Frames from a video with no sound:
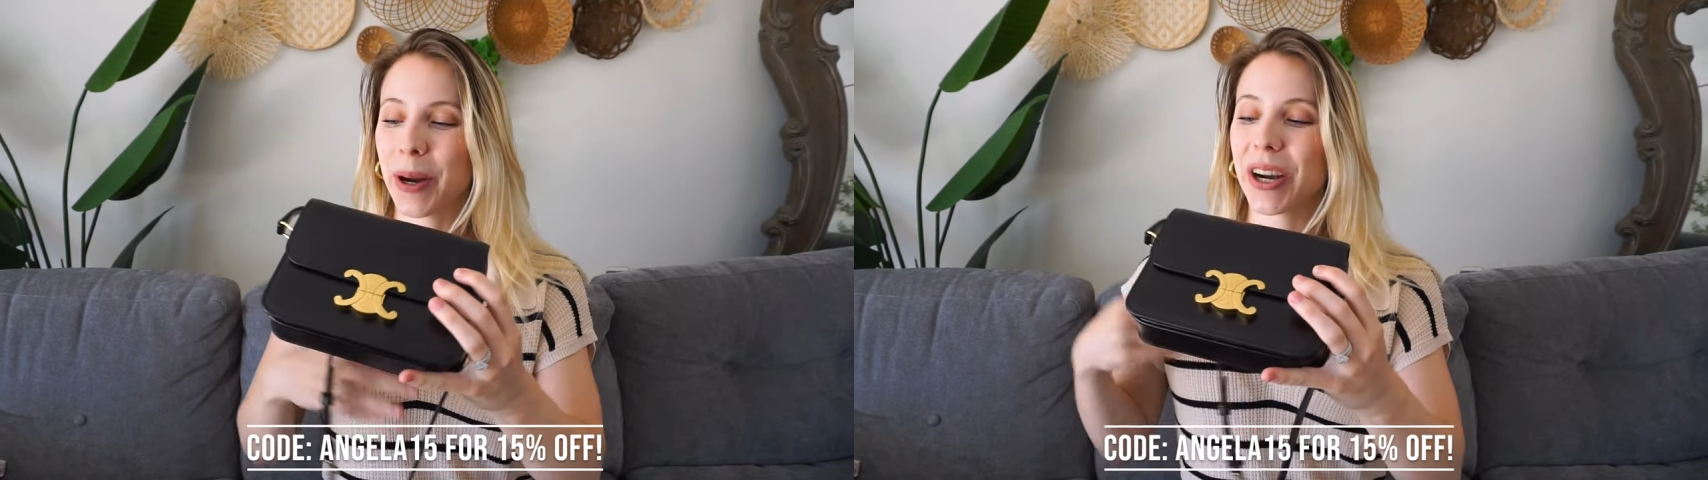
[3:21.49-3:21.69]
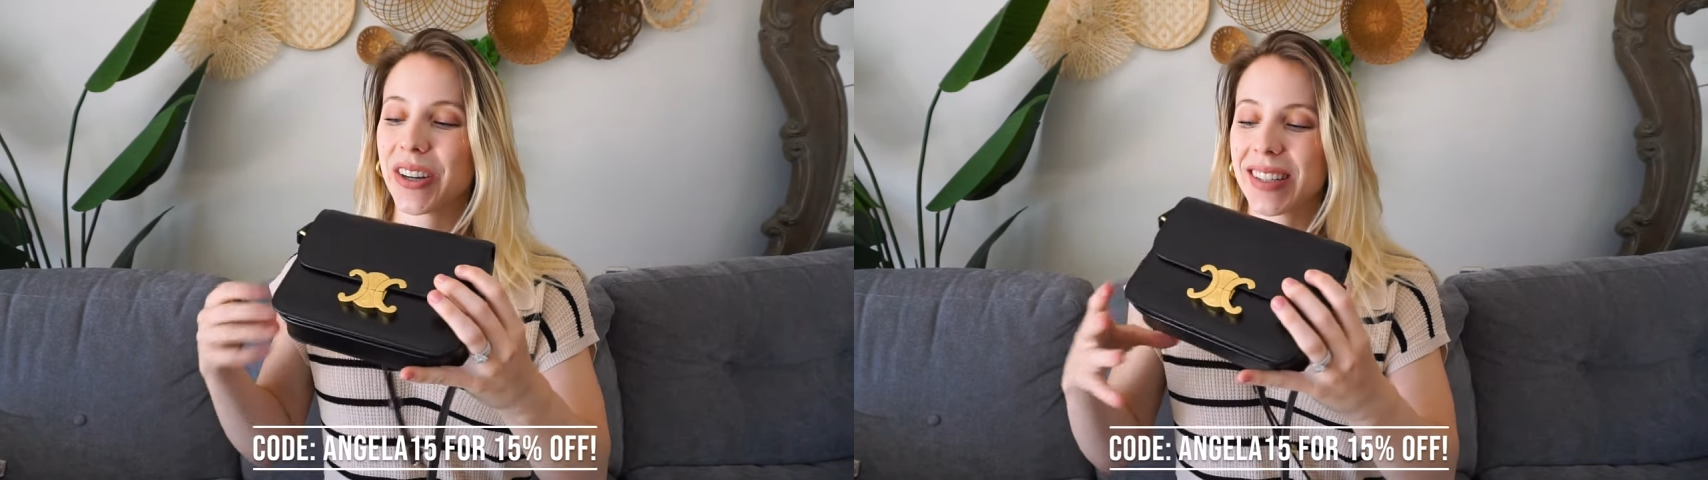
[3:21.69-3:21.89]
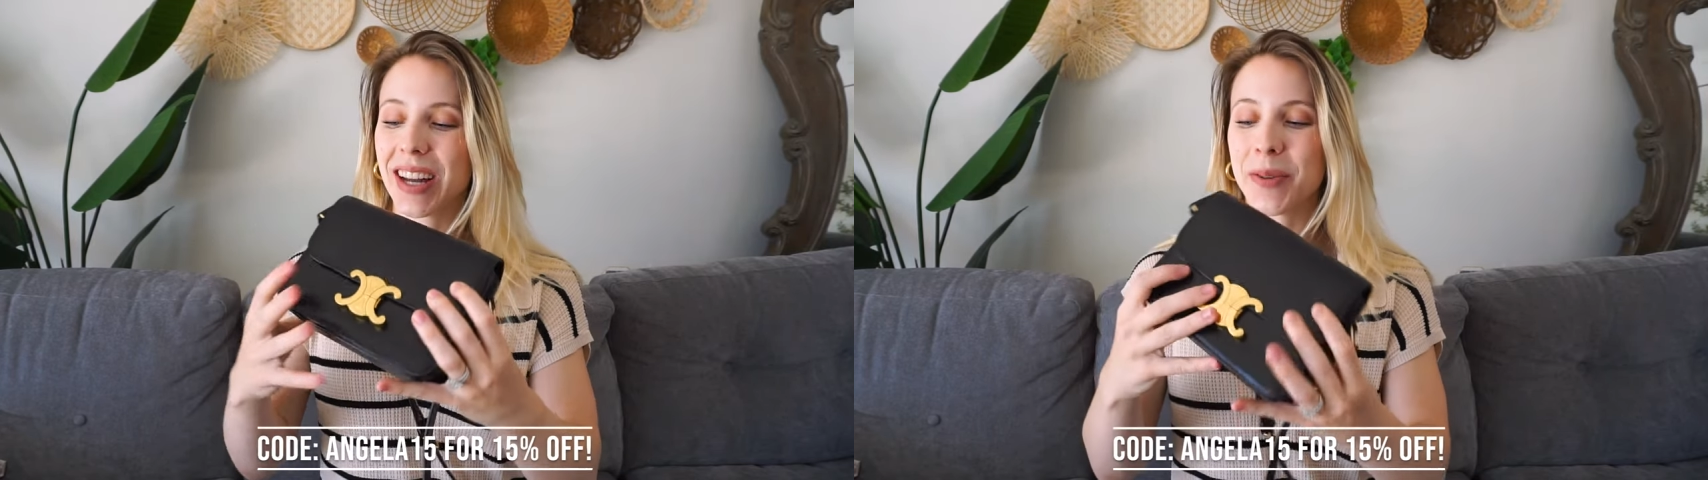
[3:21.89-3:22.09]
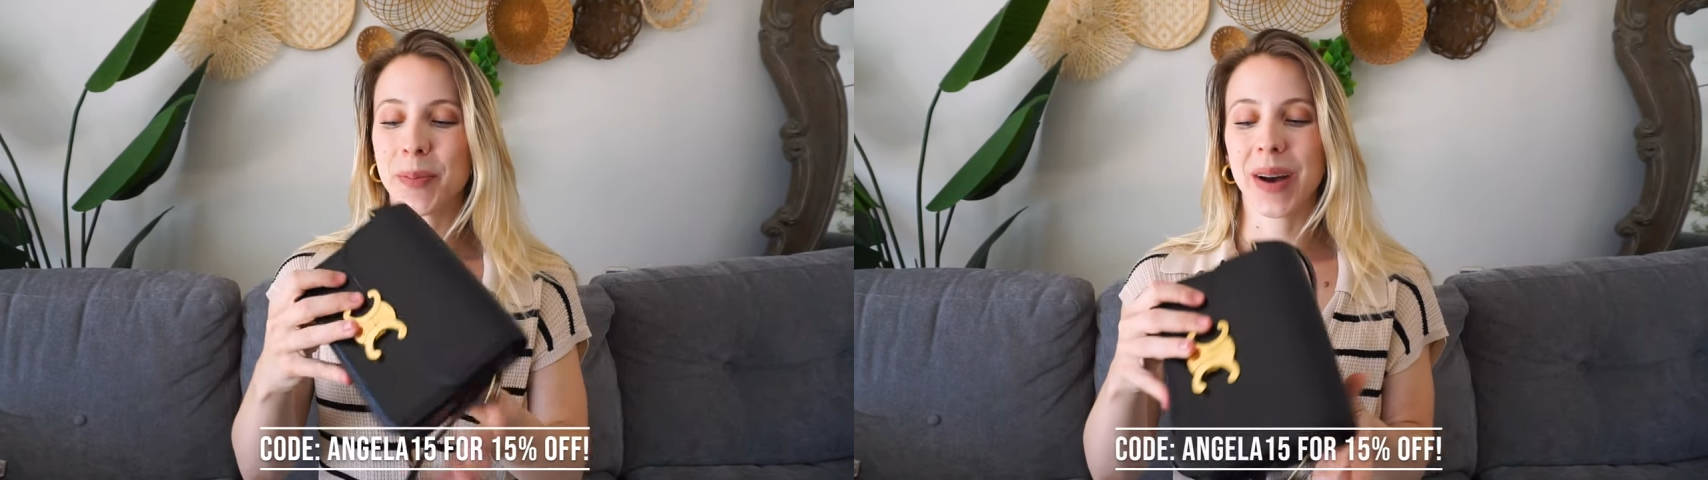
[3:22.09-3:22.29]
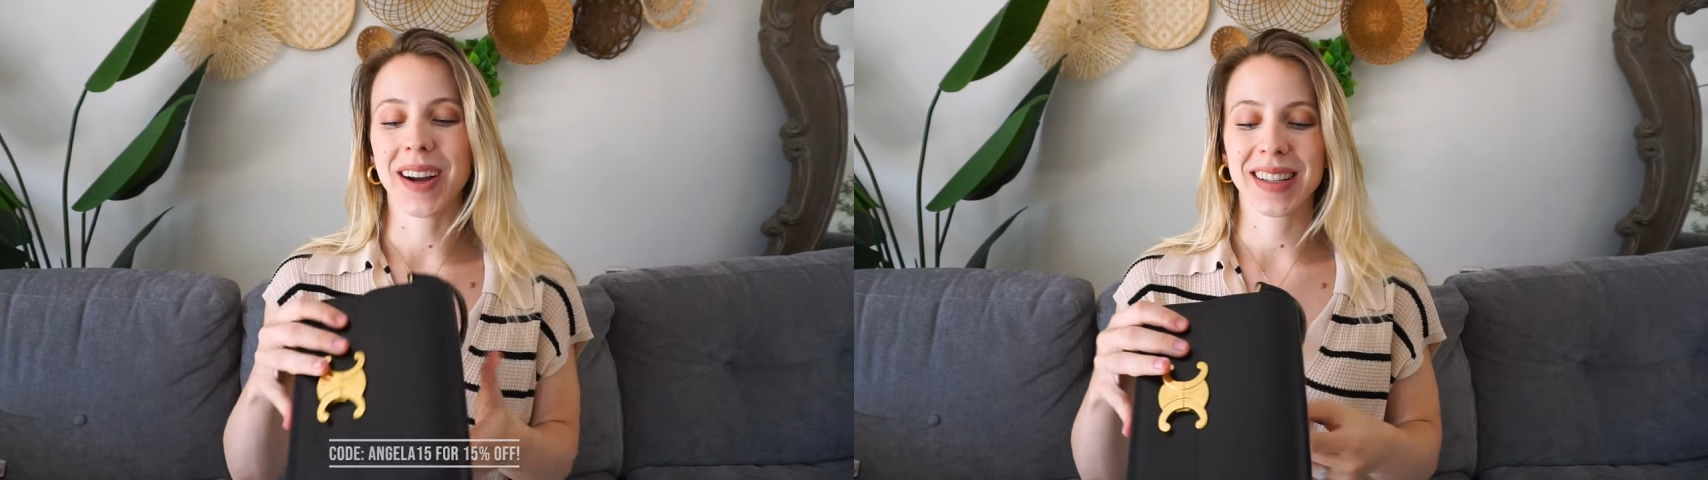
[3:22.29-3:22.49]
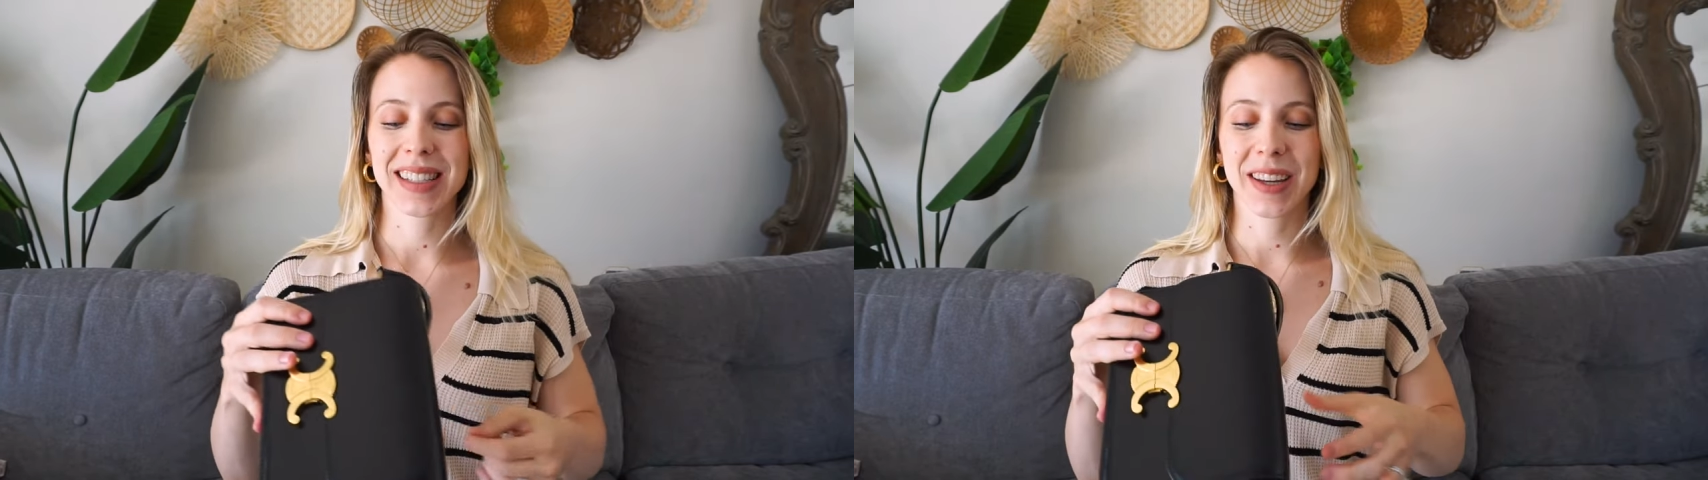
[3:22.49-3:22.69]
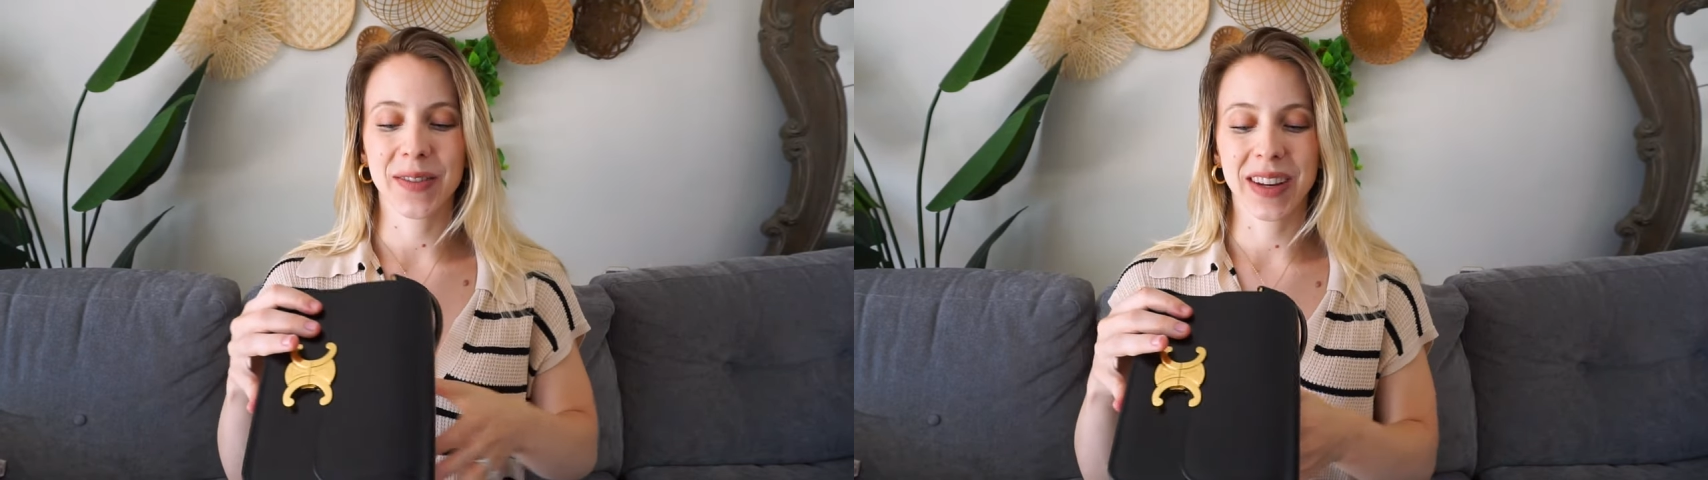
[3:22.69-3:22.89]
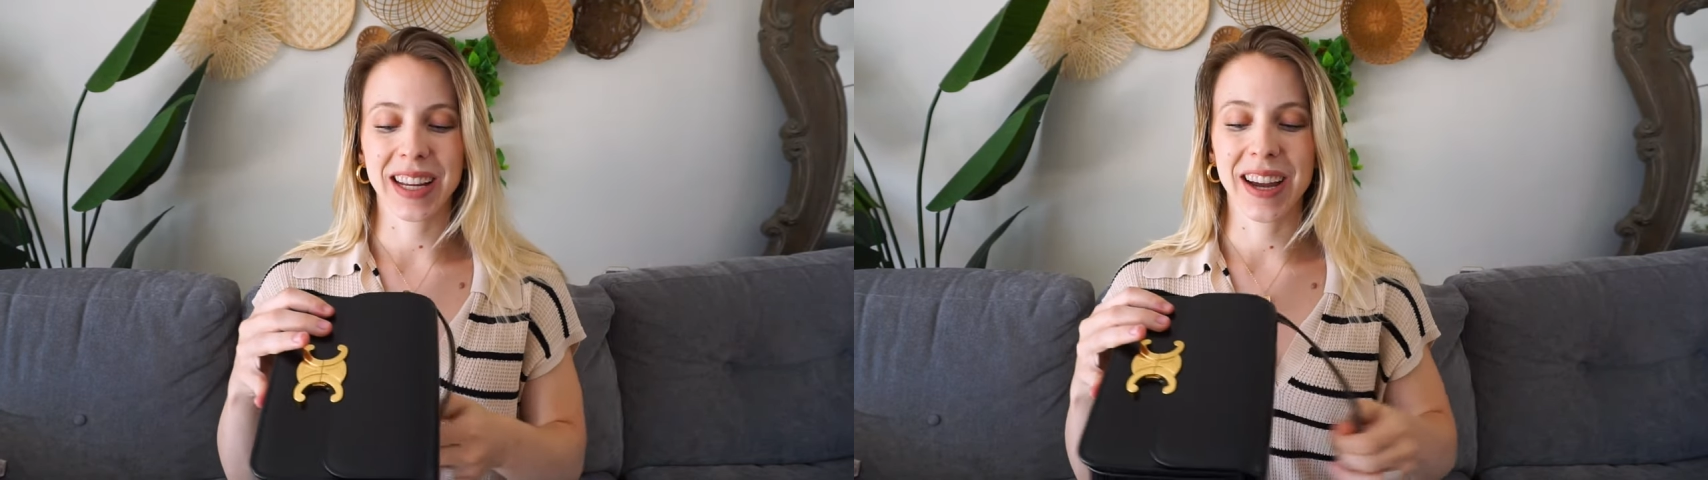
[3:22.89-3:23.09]
purse
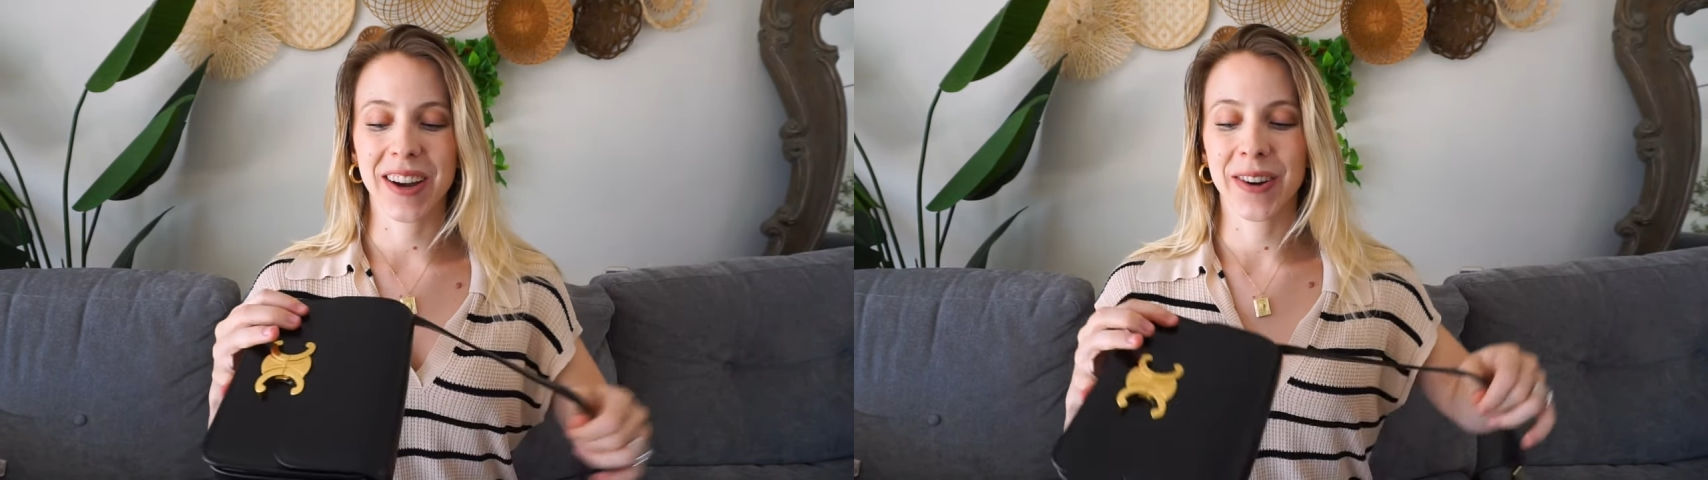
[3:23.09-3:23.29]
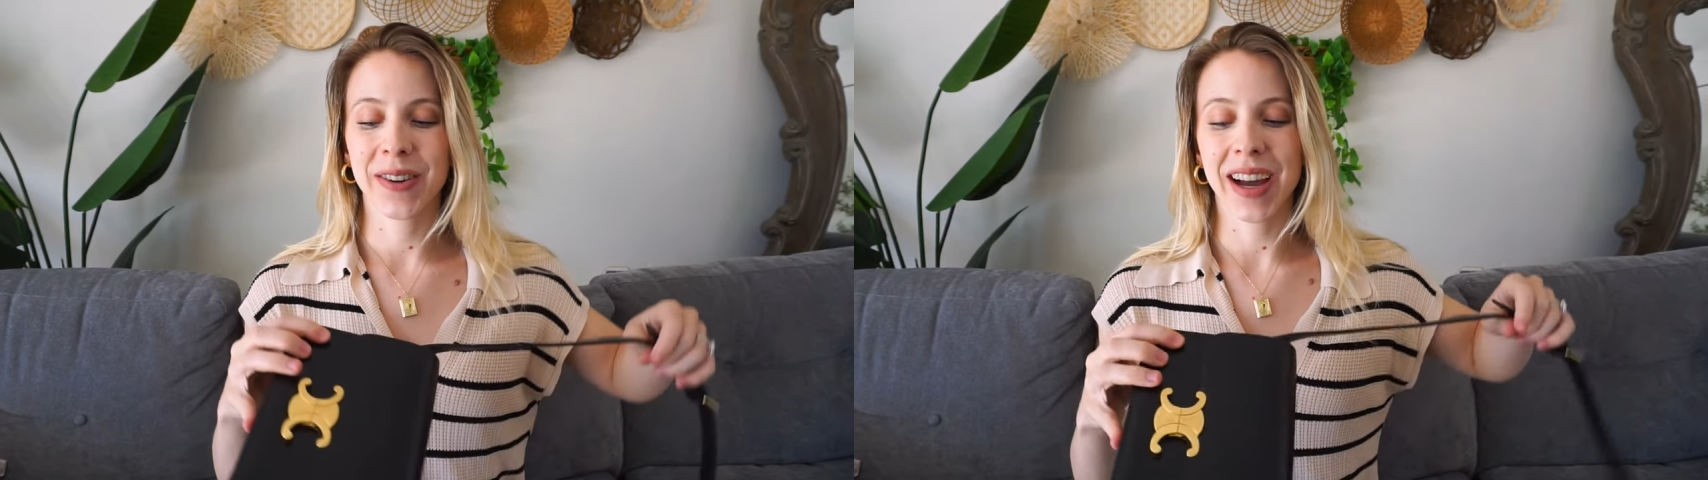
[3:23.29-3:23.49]
unboxing video.